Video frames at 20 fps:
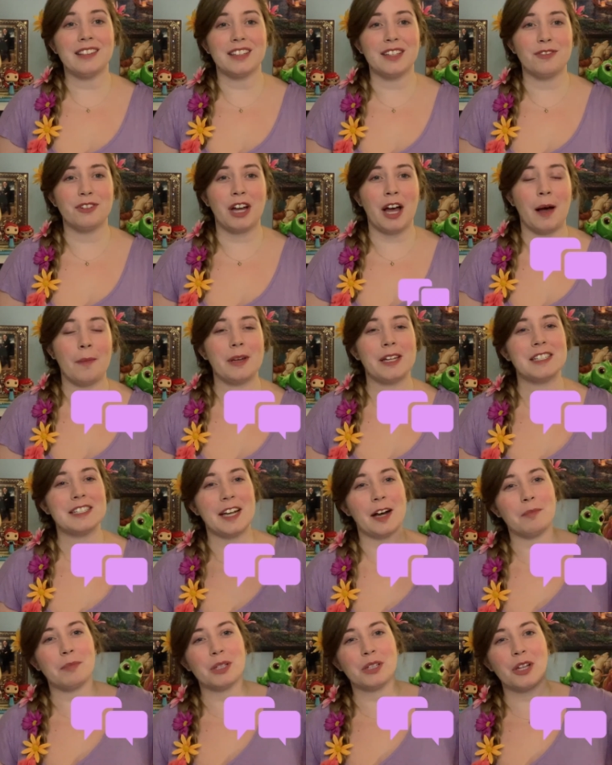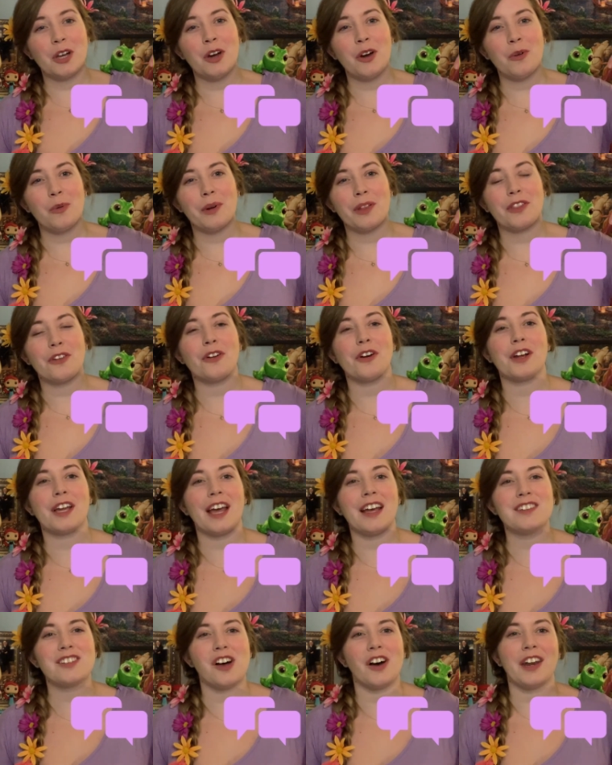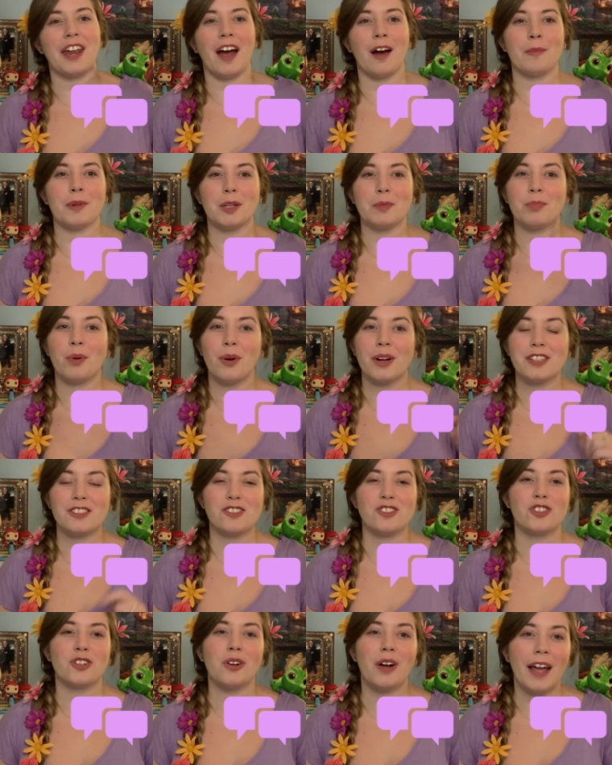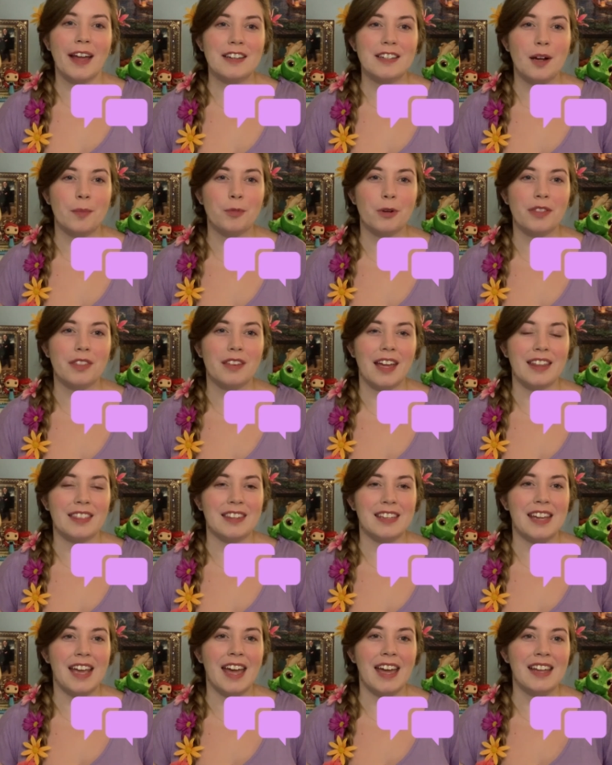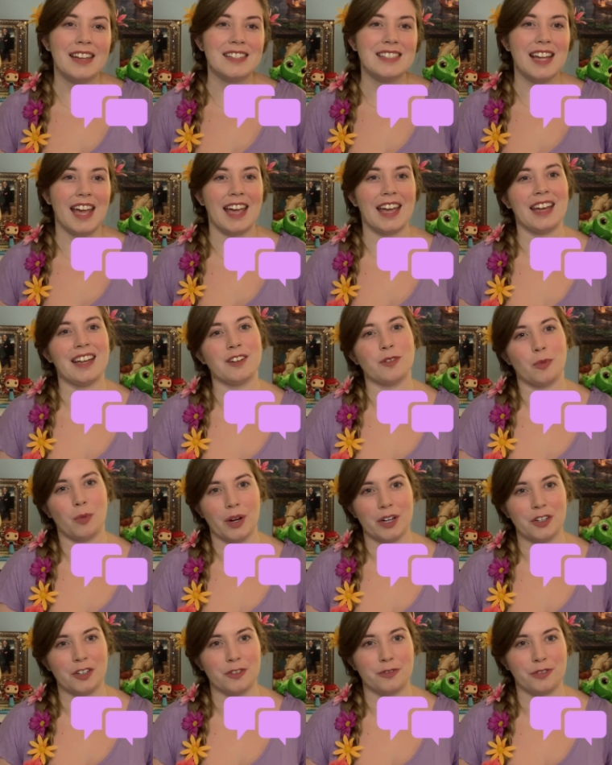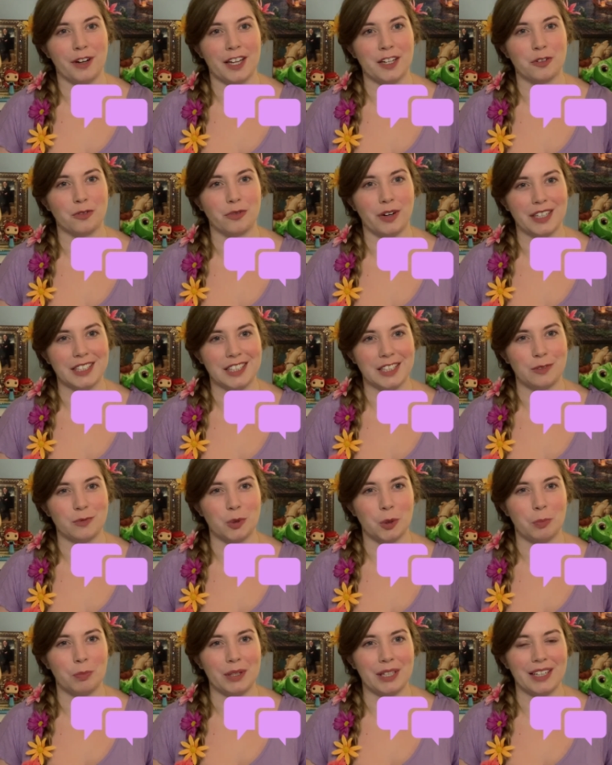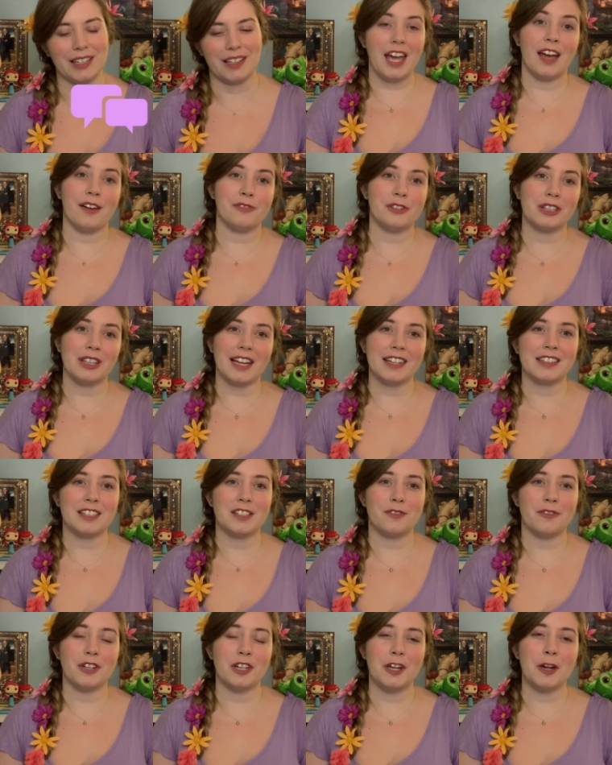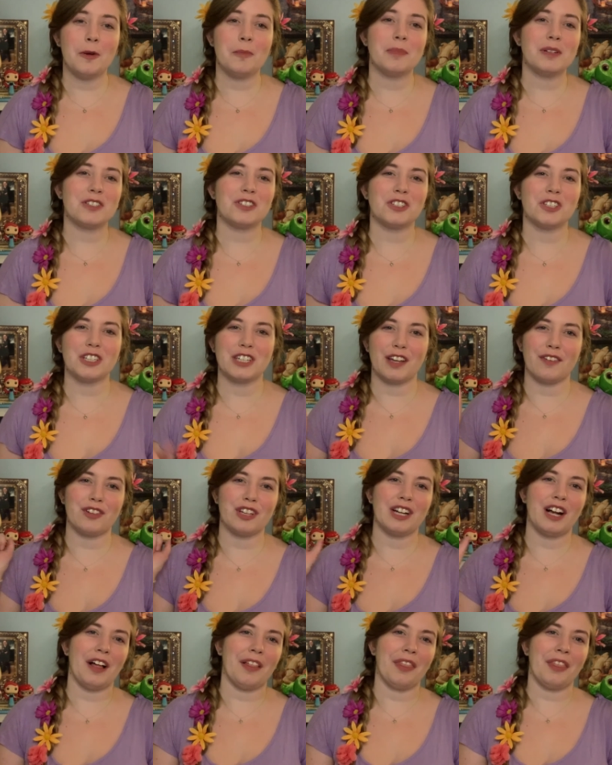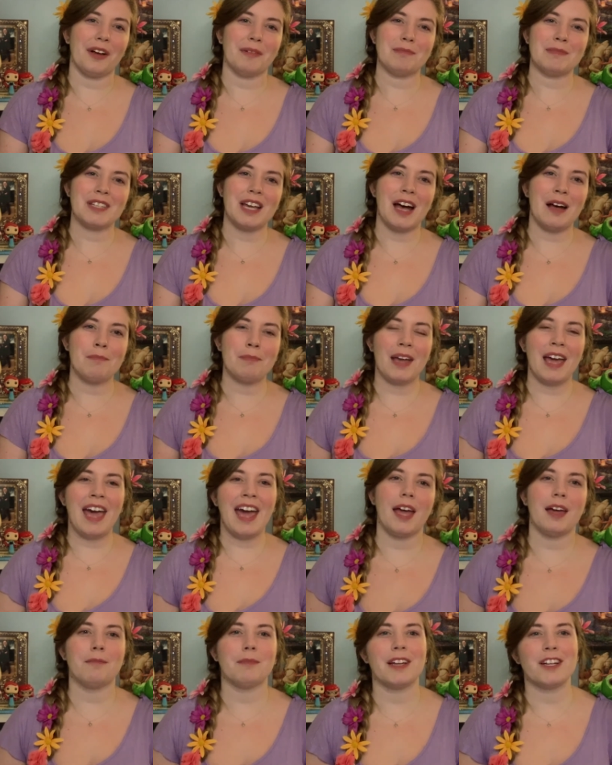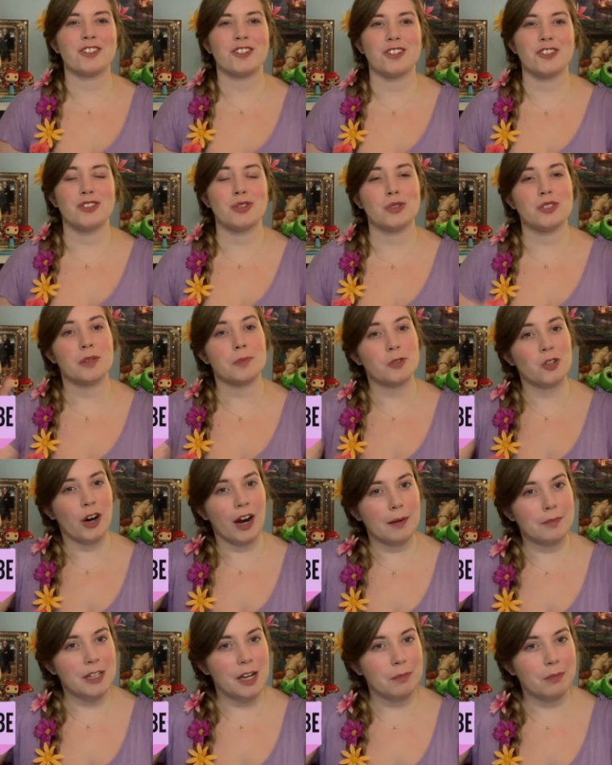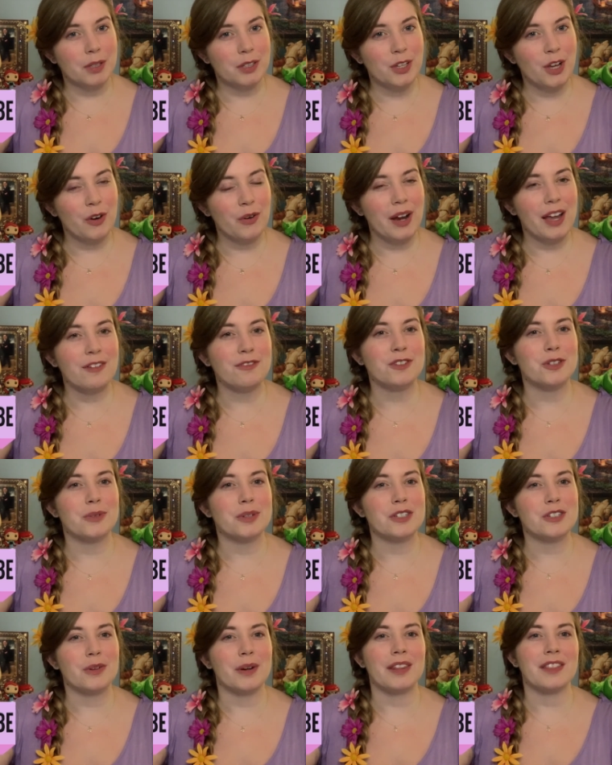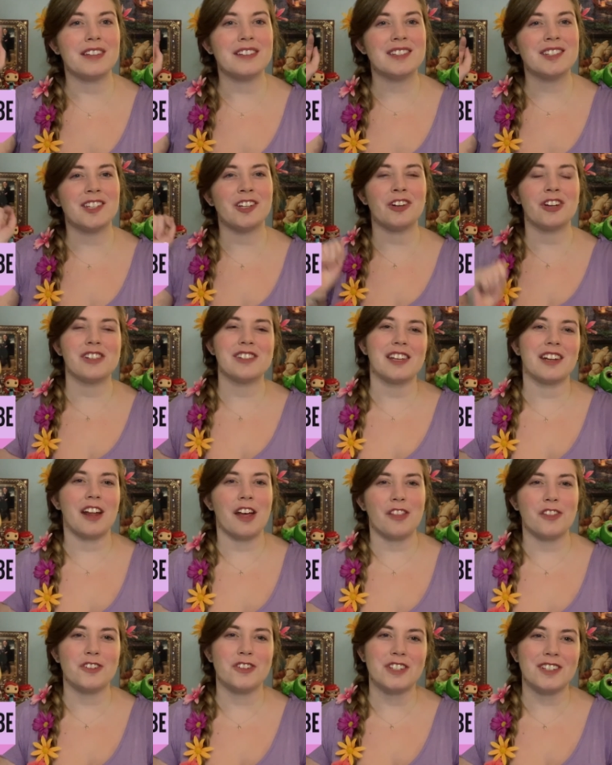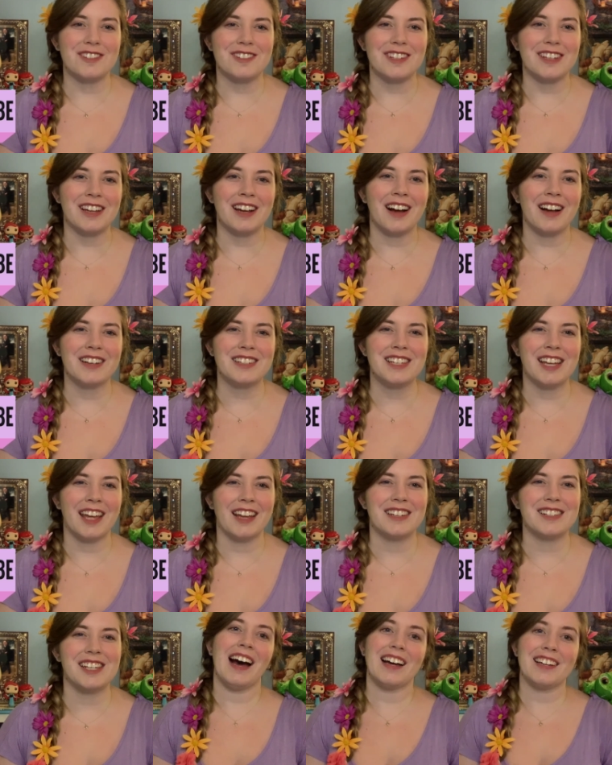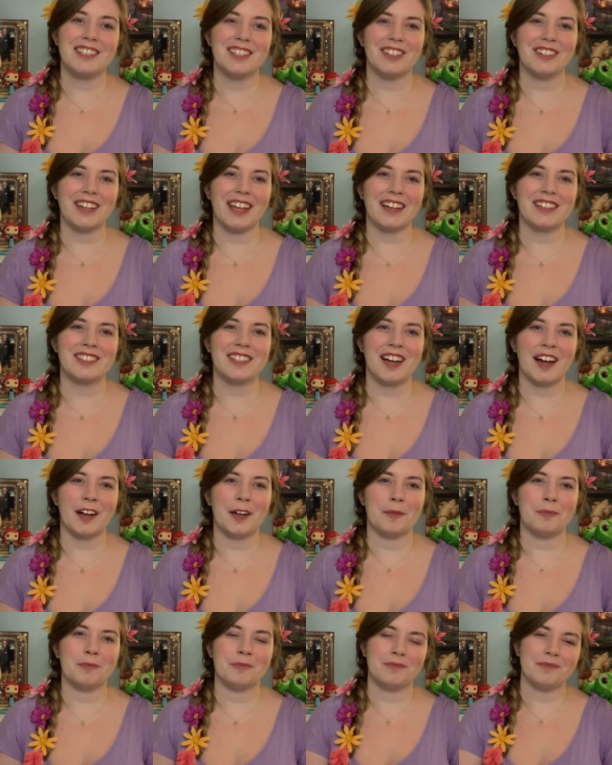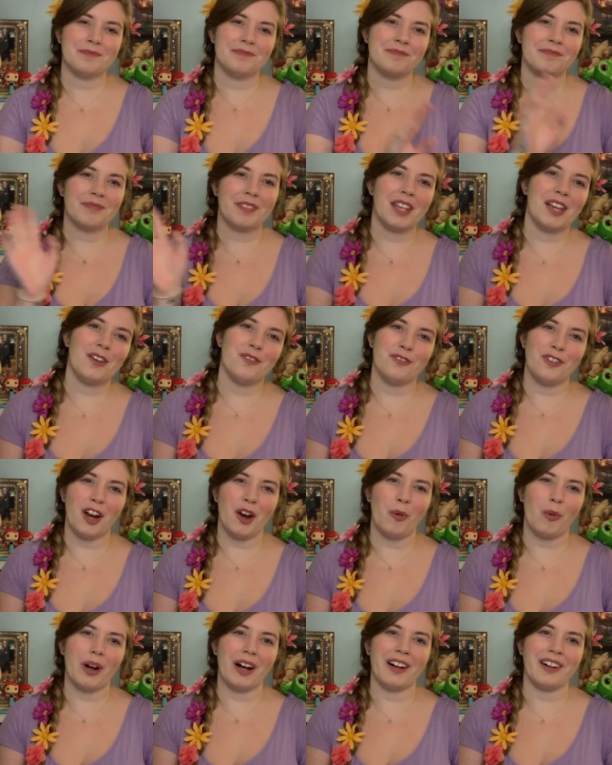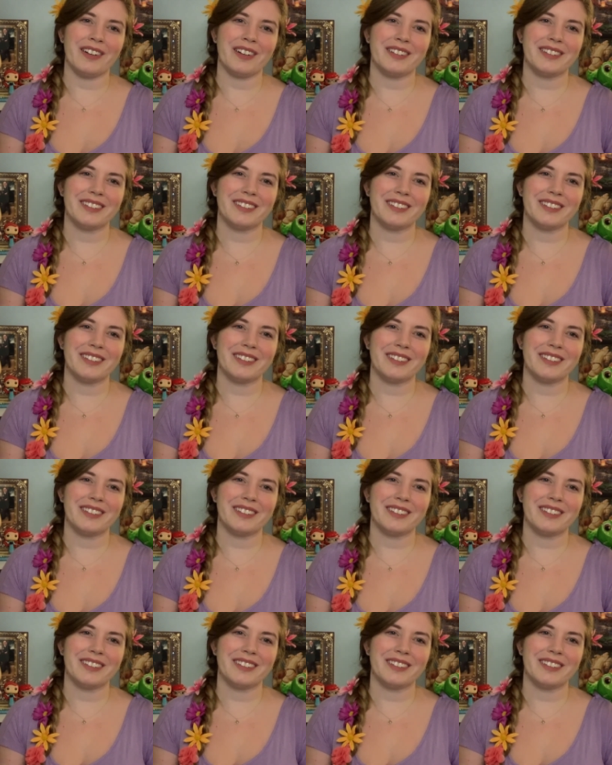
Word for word: leave a comment down below with your guess on how many points she'll end up with in the end and what her final ranking will be. If you like this video, be sure to give it a thumbs up and make sure to subscribe down below if you enjoy this series and other Disney content. Until next time, farewell.